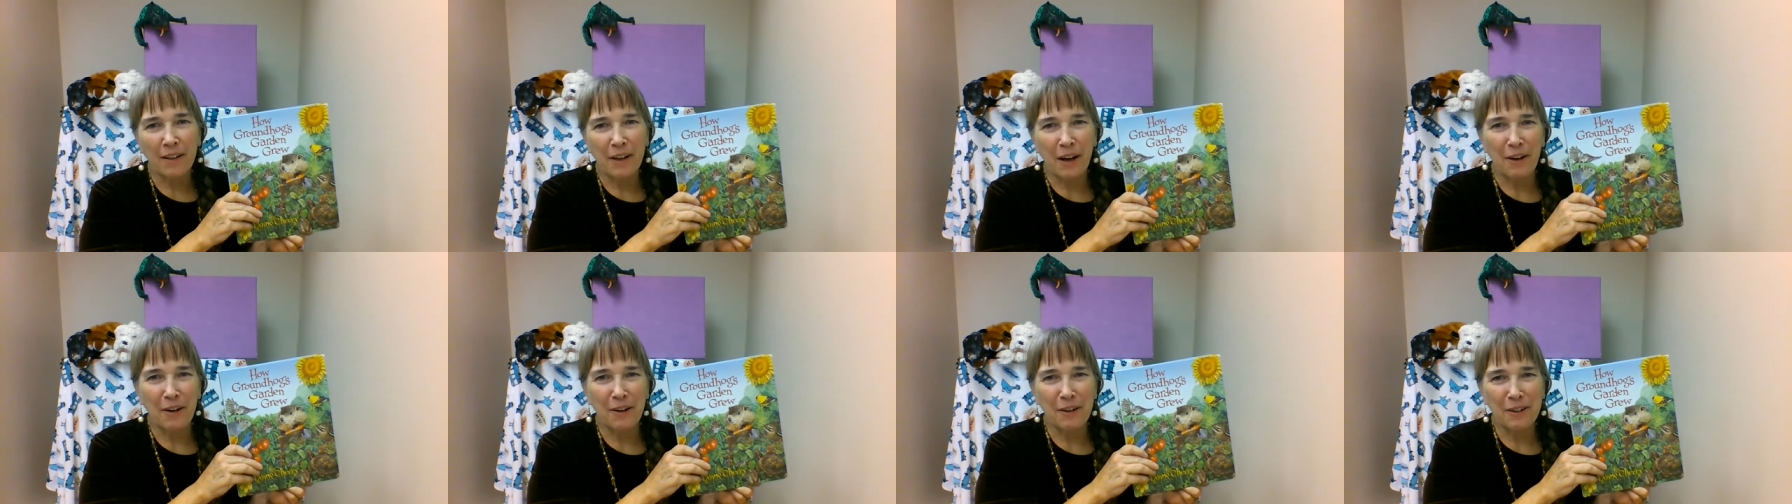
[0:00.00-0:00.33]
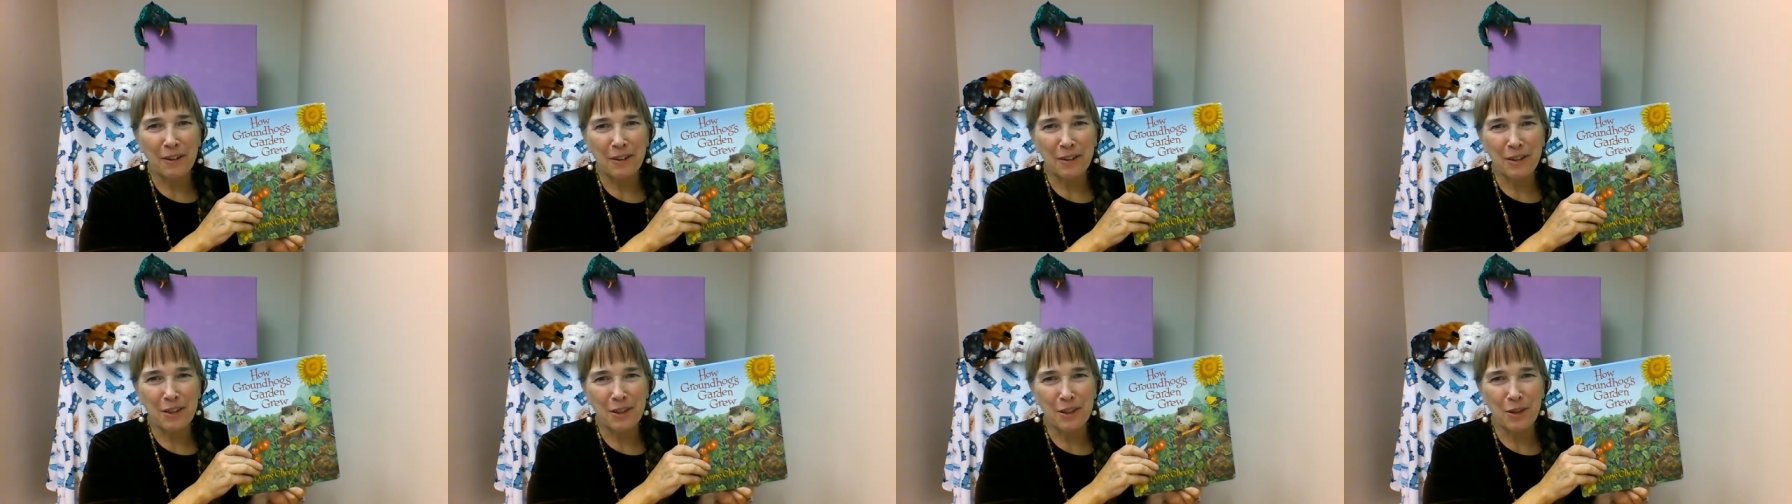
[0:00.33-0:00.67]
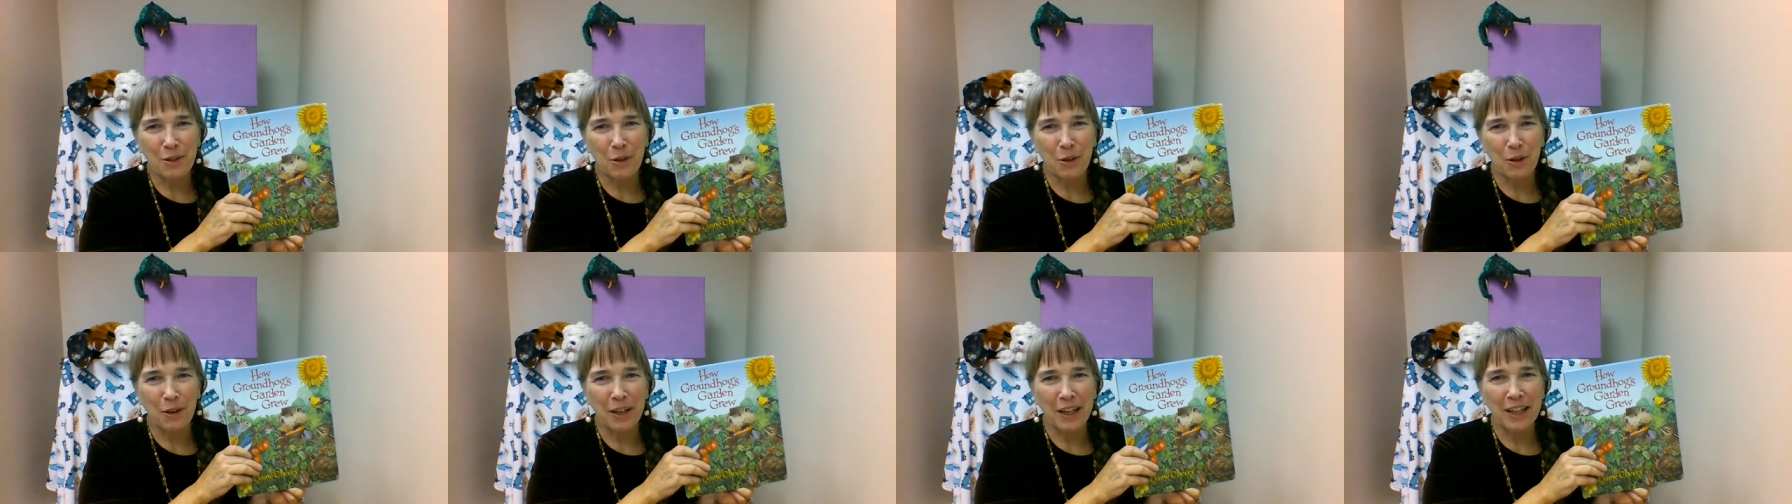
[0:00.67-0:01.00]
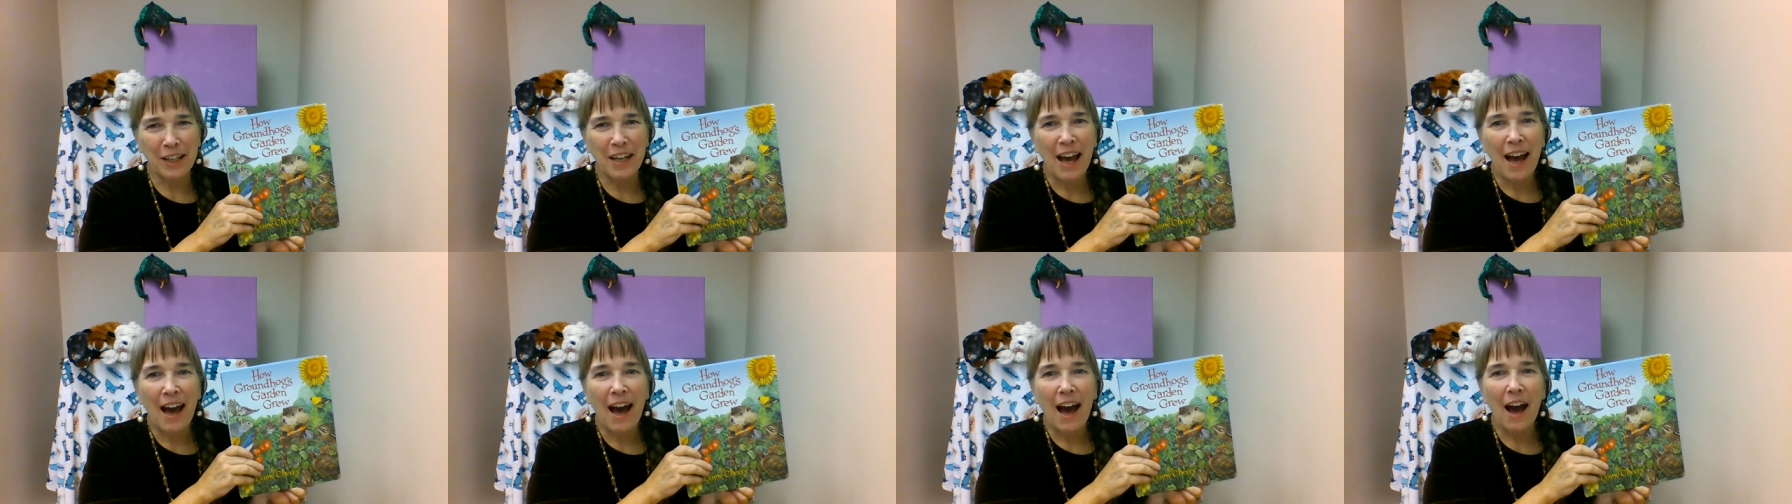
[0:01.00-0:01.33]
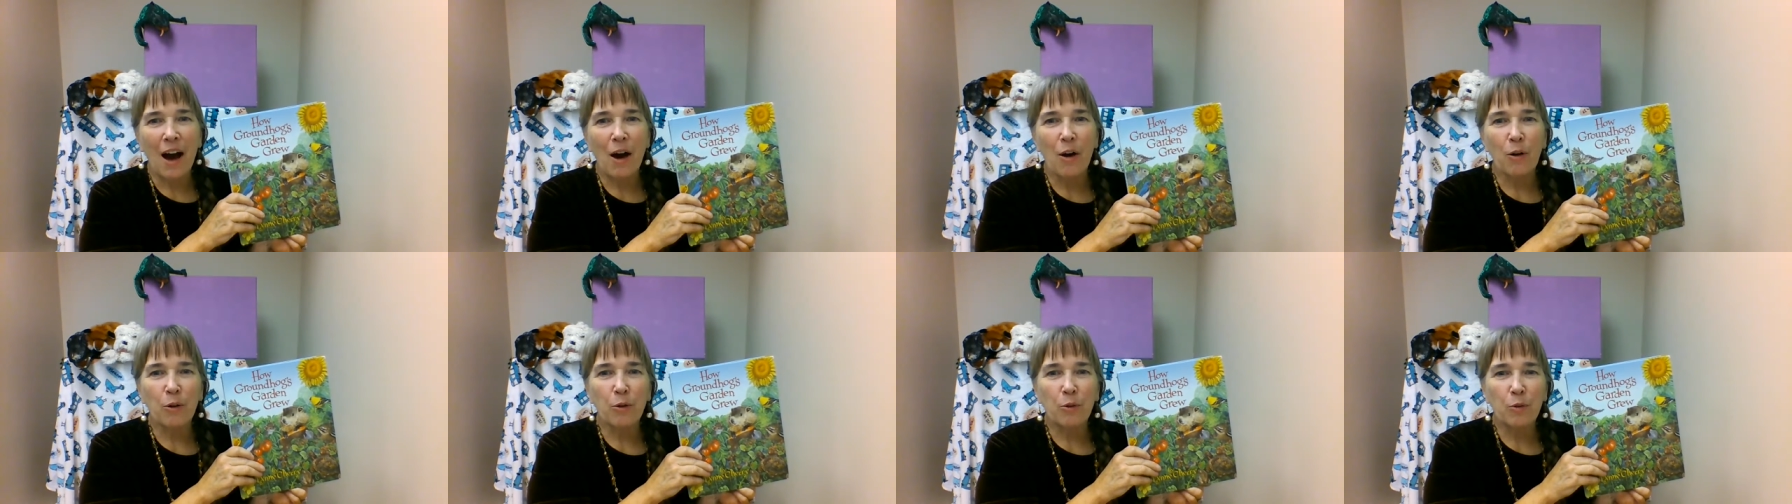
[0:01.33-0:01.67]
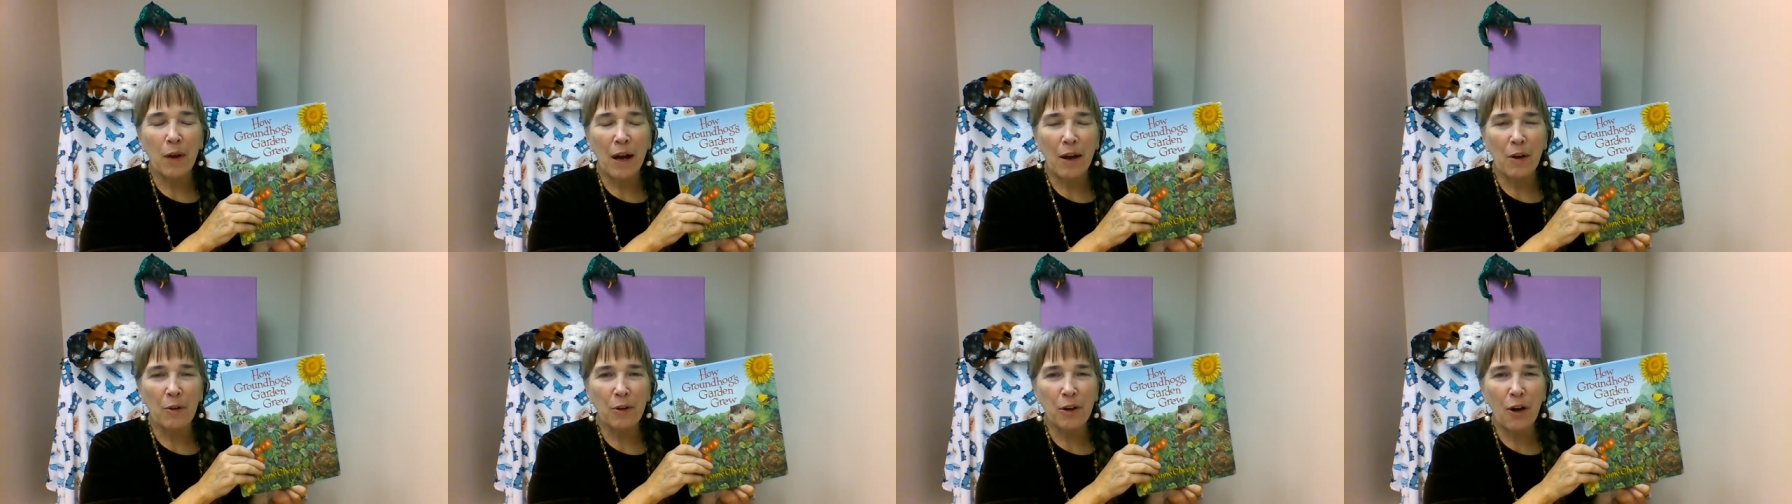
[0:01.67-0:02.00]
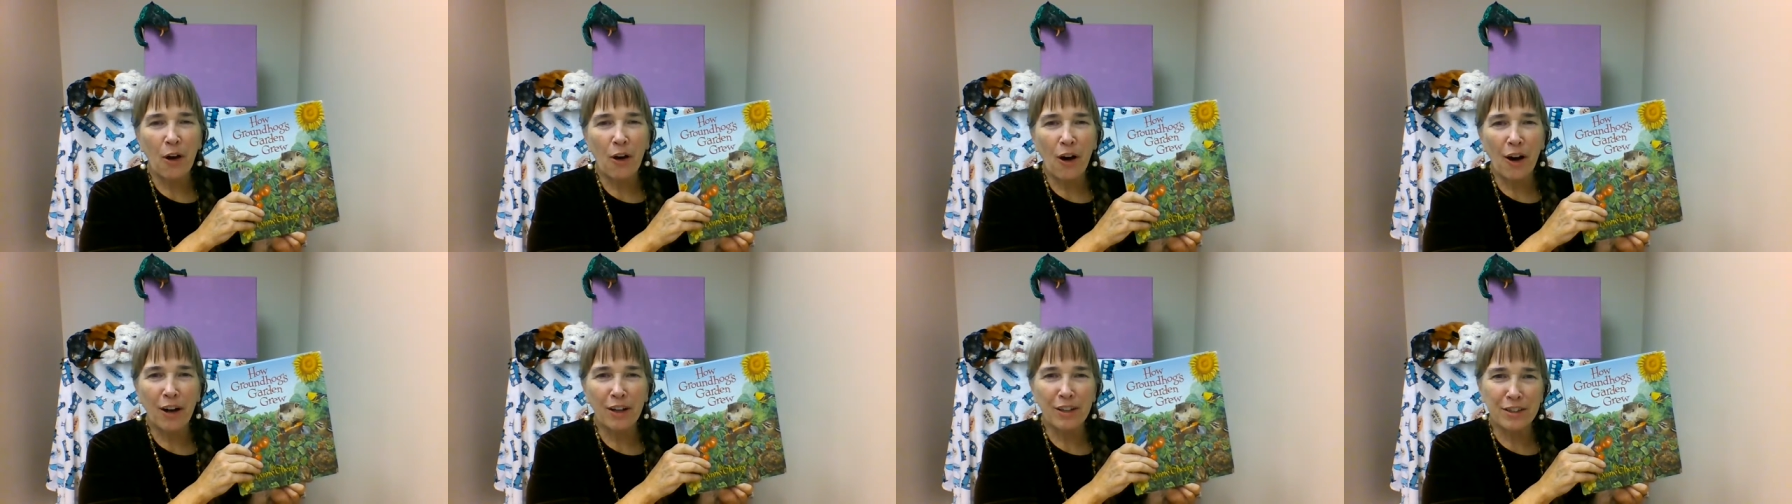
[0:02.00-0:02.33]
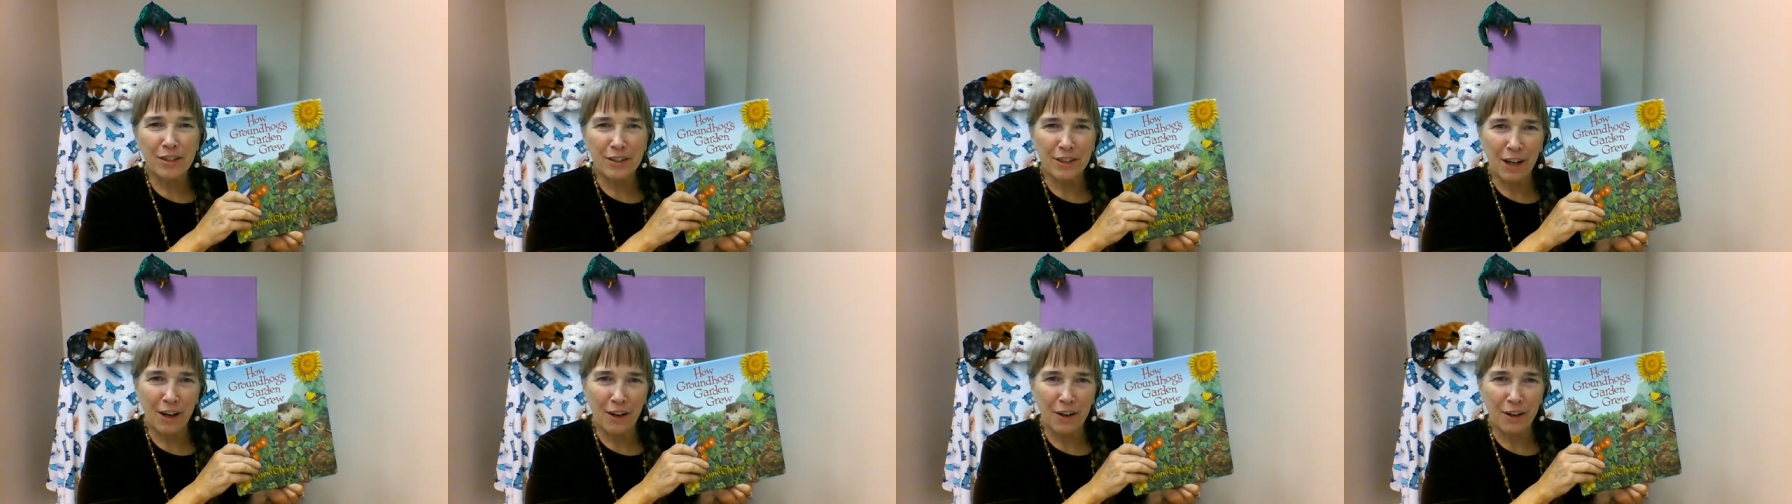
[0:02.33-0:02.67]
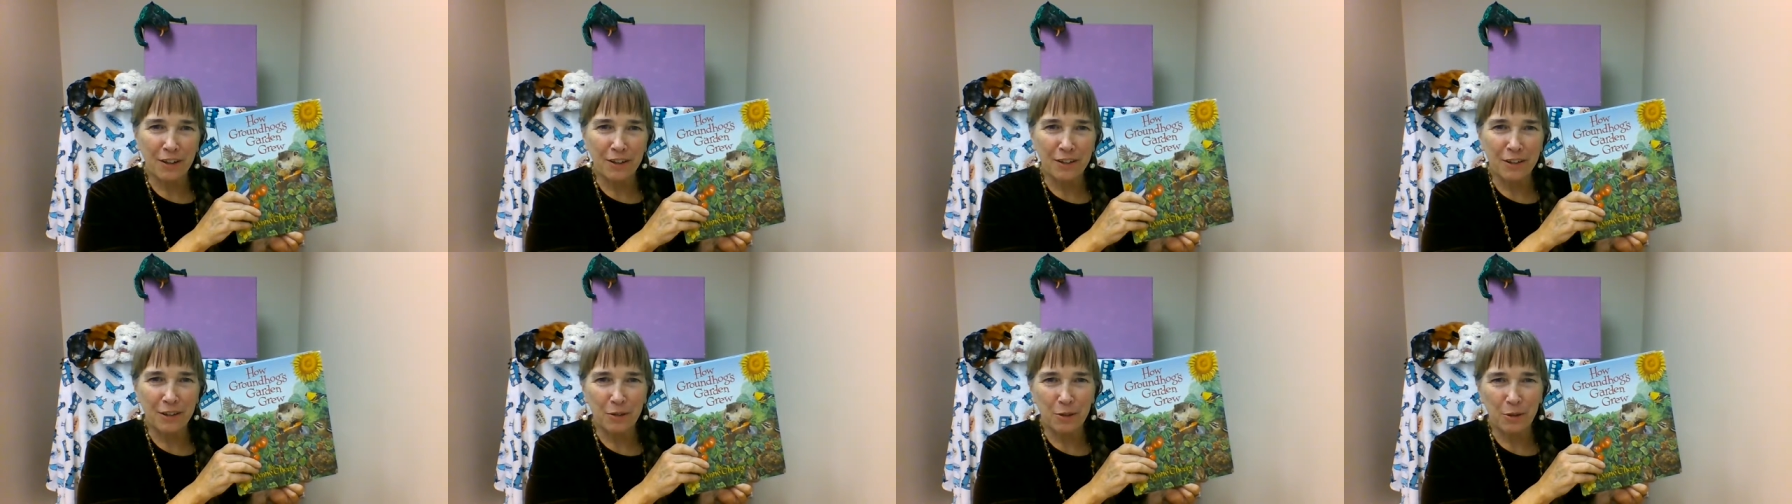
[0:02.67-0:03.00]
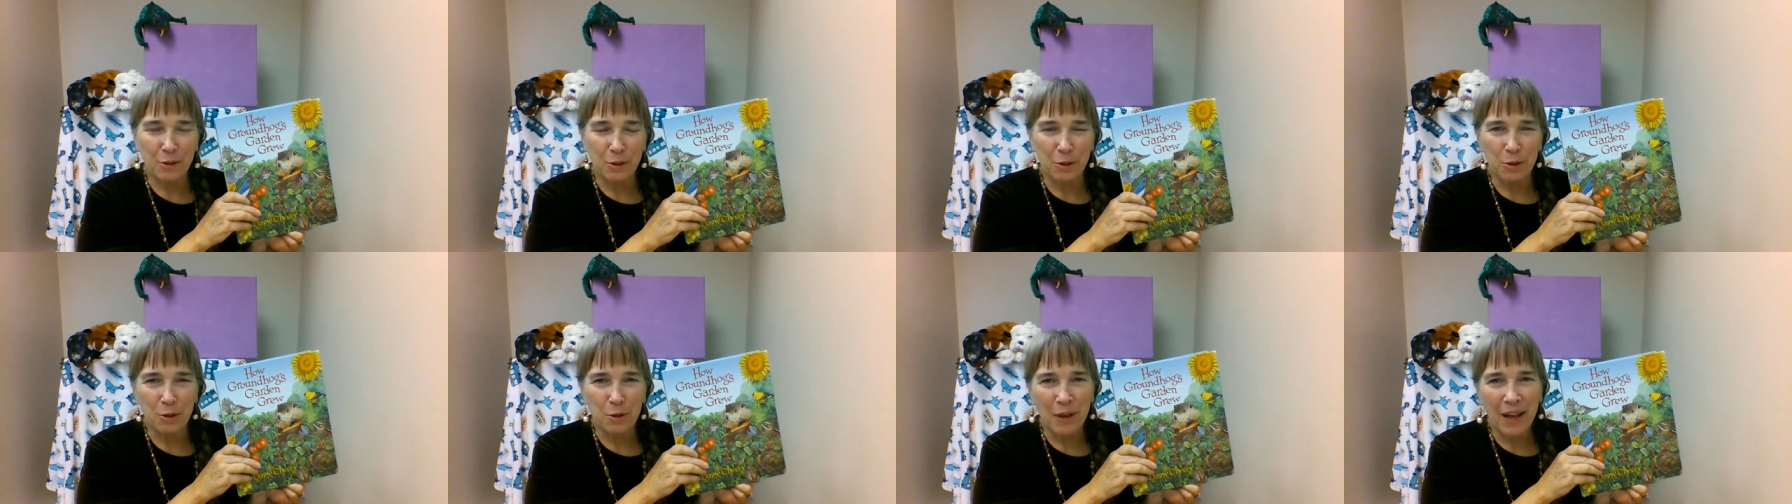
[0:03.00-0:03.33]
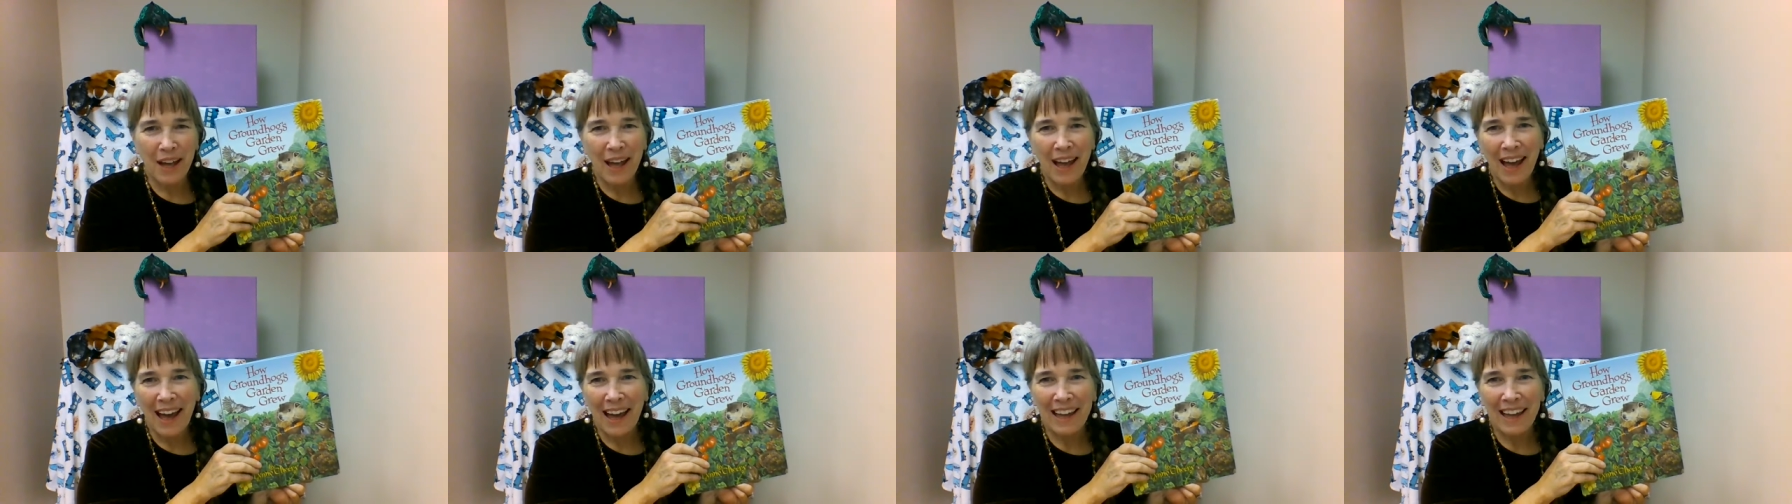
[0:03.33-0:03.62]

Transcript: garden story how Groundhog's Garden Grew.